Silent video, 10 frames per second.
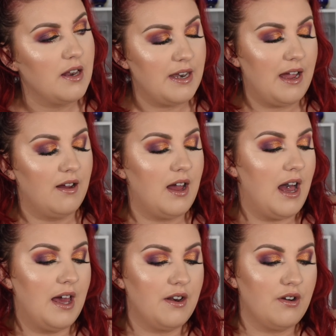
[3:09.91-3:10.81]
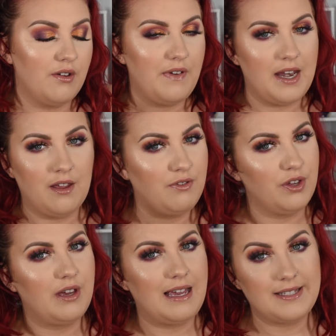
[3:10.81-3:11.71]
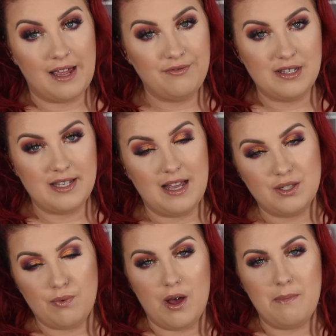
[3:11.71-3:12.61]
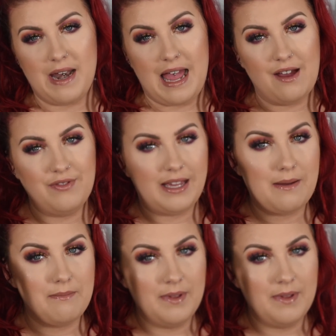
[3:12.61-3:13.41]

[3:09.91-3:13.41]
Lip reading: Now, I don't know if any of you guys have this as well, but I have like